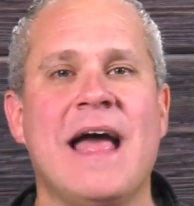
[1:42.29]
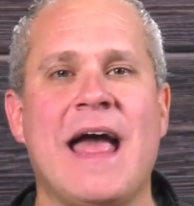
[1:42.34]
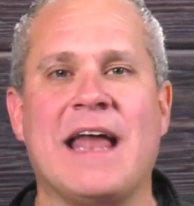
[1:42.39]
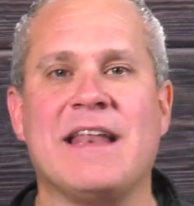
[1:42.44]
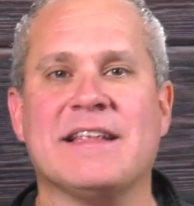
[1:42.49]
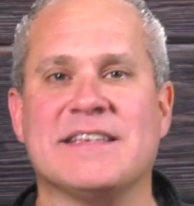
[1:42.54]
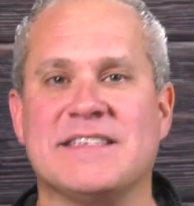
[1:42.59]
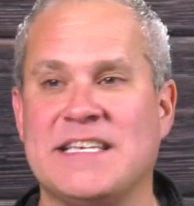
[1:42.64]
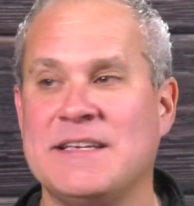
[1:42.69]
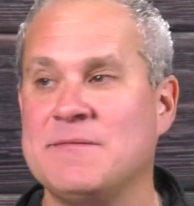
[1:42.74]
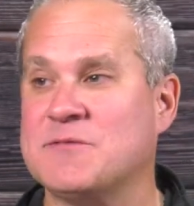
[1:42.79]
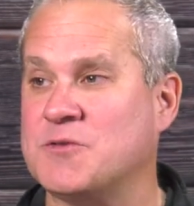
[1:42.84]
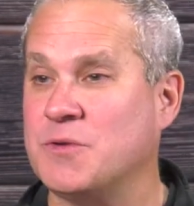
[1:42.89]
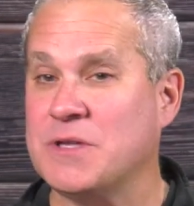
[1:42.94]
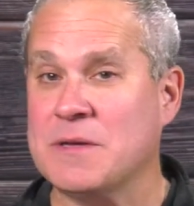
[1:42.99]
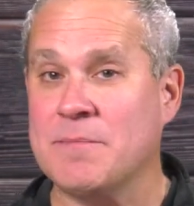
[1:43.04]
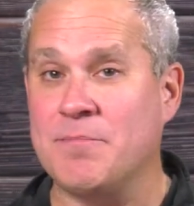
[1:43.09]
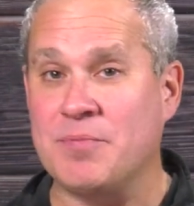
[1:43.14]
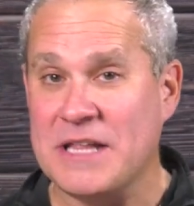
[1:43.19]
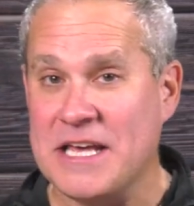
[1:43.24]
And it seems
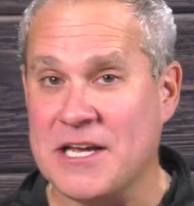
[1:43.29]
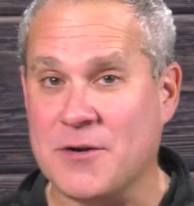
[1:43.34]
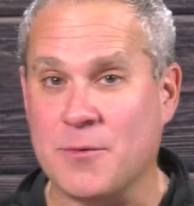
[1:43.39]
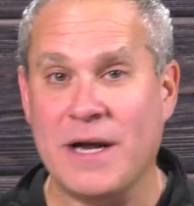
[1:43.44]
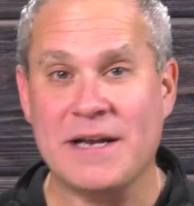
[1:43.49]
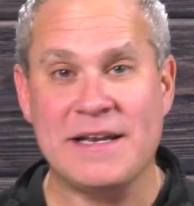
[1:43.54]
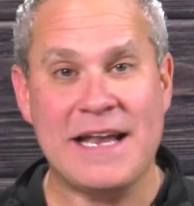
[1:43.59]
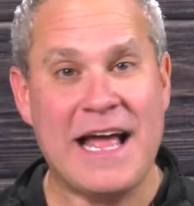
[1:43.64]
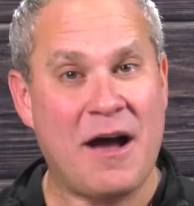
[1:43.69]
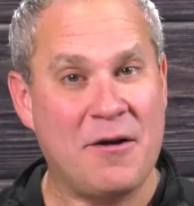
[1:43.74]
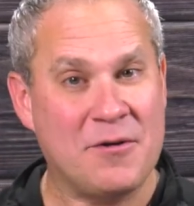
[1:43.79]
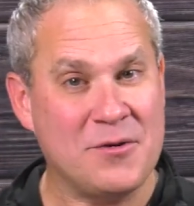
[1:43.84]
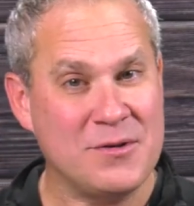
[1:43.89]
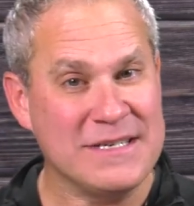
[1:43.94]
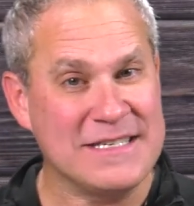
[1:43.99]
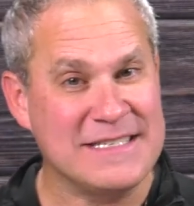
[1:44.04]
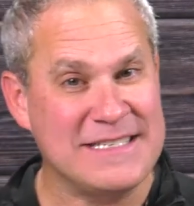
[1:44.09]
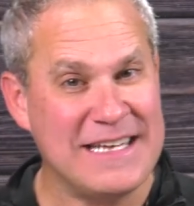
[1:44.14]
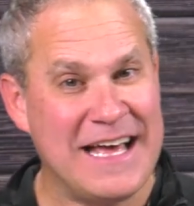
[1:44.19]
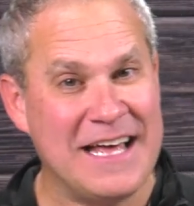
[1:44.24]
really bleak right now and
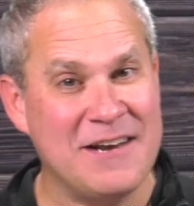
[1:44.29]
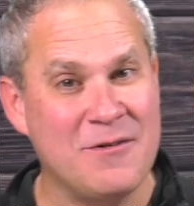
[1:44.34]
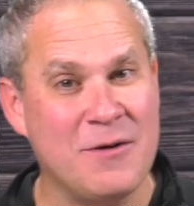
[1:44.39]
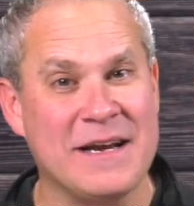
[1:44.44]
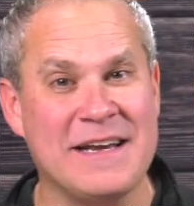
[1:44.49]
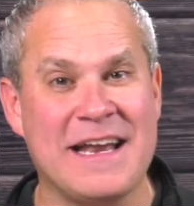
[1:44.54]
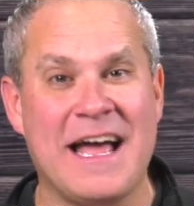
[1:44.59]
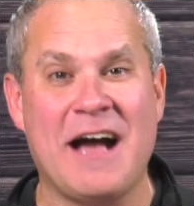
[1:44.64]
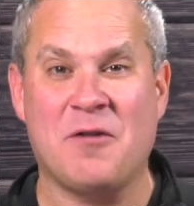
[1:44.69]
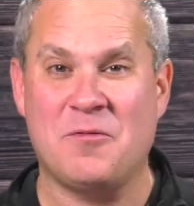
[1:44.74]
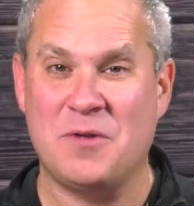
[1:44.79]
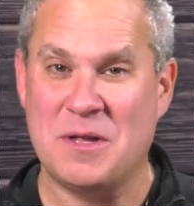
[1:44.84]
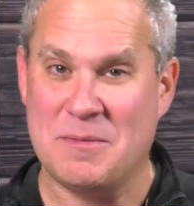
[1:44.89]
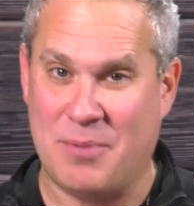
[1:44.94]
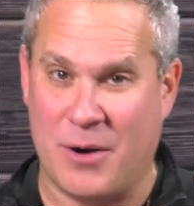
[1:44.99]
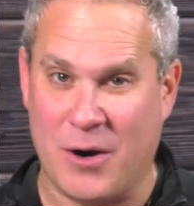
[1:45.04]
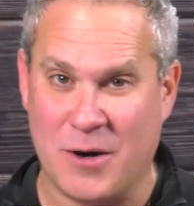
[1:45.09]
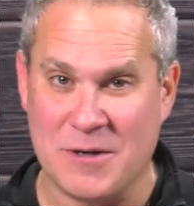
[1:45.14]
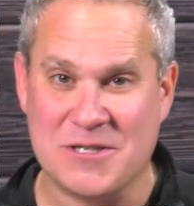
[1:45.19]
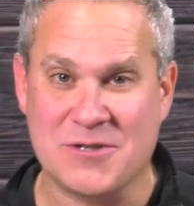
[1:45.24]
really dead right now and really
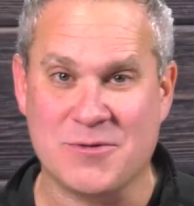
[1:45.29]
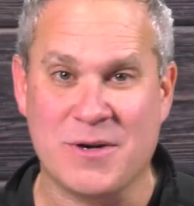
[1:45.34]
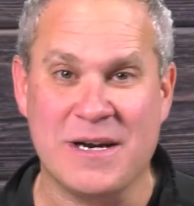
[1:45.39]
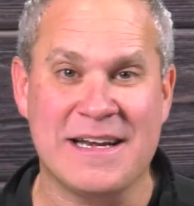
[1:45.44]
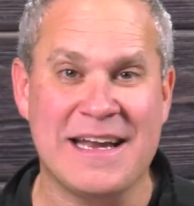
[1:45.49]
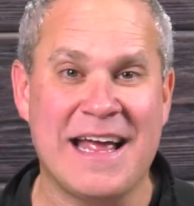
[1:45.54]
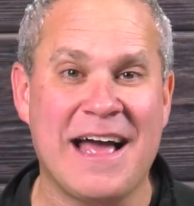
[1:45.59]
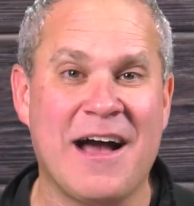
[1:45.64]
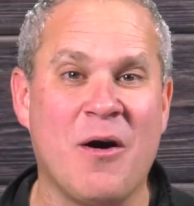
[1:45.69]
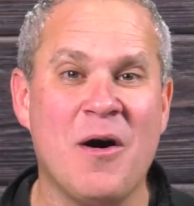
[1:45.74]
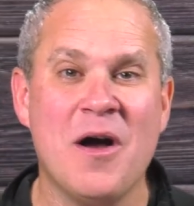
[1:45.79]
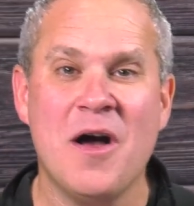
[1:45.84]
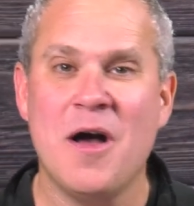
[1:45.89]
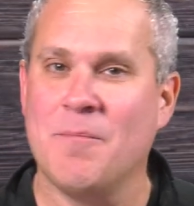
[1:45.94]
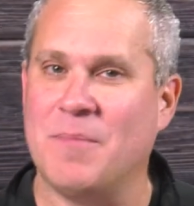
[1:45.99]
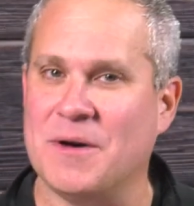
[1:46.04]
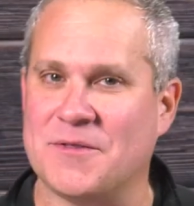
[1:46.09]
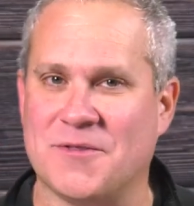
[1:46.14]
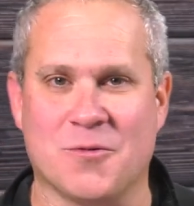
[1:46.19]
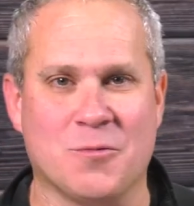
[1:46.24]
parched right now,
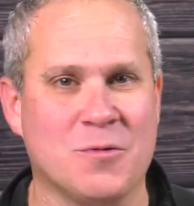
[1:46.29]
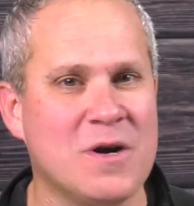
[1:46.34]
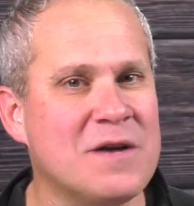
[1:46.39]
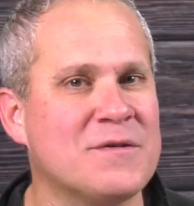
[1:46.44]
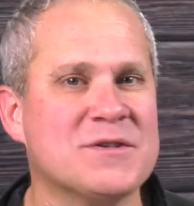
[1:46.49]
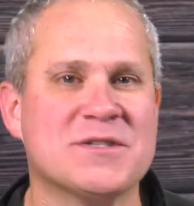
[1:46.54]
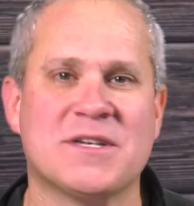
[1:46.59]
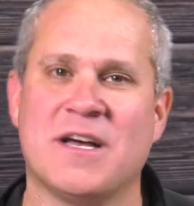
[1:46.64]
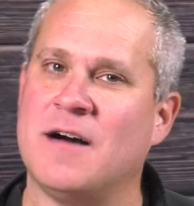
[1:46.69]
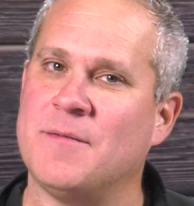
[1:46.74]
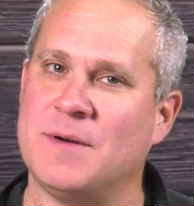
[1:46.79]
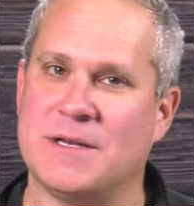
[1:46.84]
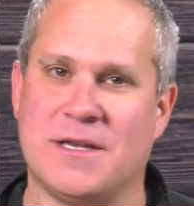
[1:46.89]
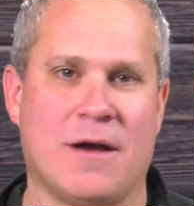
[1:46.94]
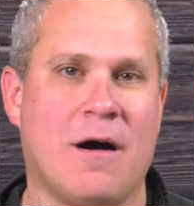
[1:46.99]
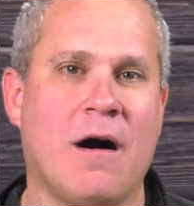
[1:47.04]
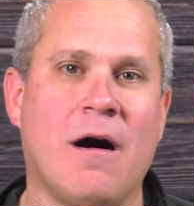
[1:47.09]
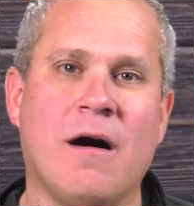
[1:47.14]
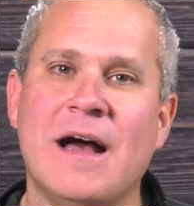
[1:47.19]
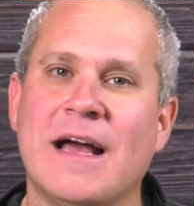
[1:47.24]
but the river's coming,
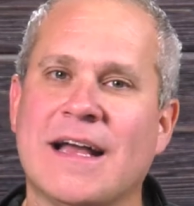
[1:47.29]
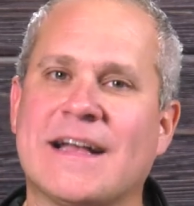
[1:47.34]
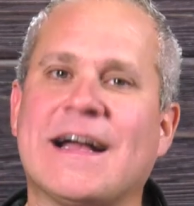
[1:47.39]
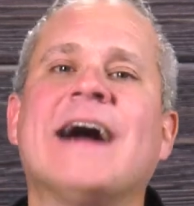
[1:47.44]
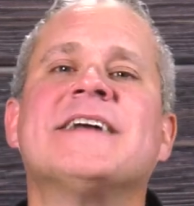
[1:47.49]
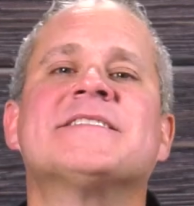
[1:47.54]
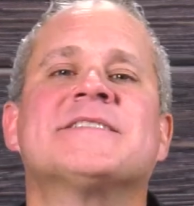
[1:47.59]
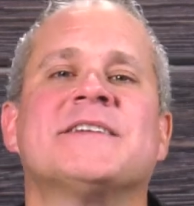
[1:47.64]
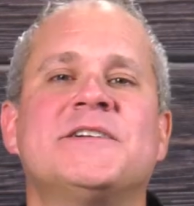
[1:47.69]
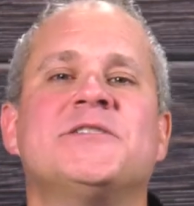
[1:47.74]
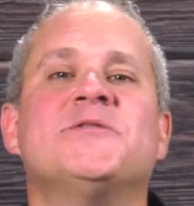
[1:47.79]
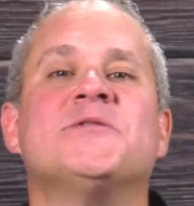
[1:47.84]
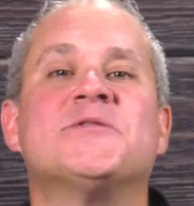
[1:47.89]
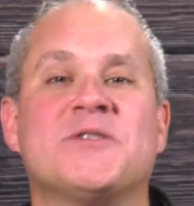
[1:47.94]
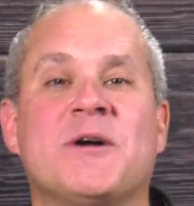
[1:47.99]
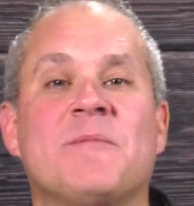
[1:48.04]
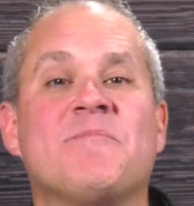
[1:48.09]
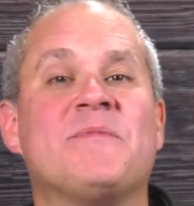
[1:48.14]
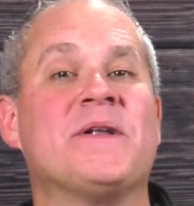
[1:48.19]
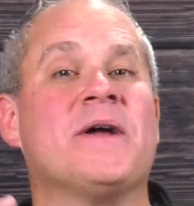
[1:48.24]
y'all. God's going to do
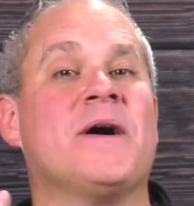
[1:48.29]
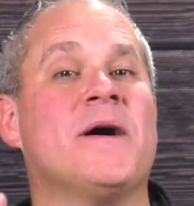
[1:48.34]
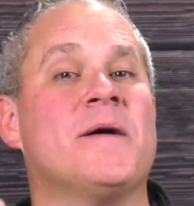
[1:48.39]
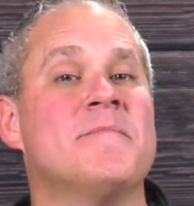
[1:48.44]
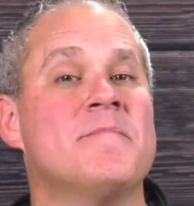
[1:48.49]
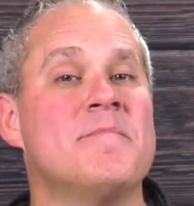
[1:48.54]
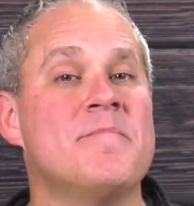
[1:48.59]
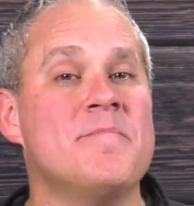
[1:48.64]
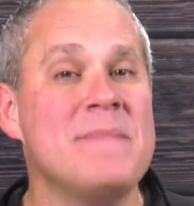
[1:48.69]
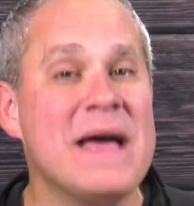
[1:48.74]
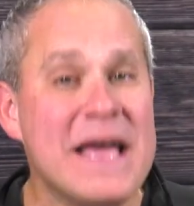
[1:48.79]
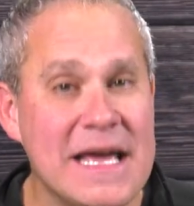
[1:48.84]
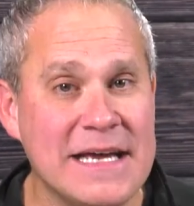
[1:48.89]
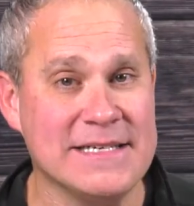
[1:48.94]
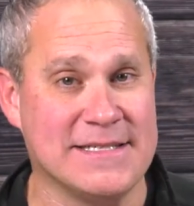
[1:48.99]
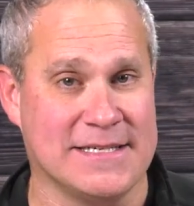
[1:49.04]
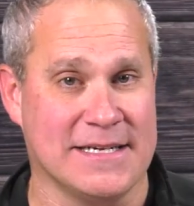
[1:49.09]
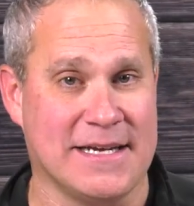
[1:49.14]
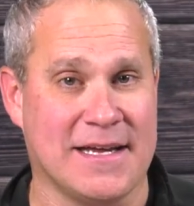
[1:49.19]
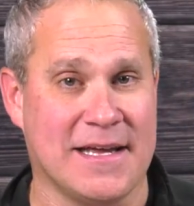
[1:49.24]
something
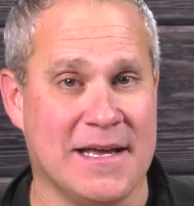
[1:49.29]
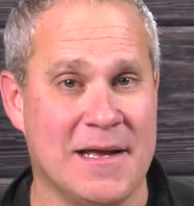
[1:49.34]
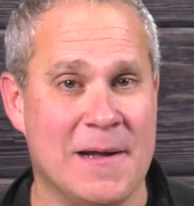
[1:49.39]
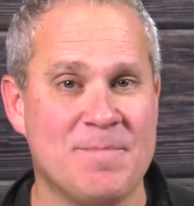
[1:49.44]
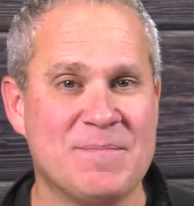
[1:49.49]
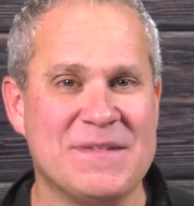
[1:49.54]
amazing.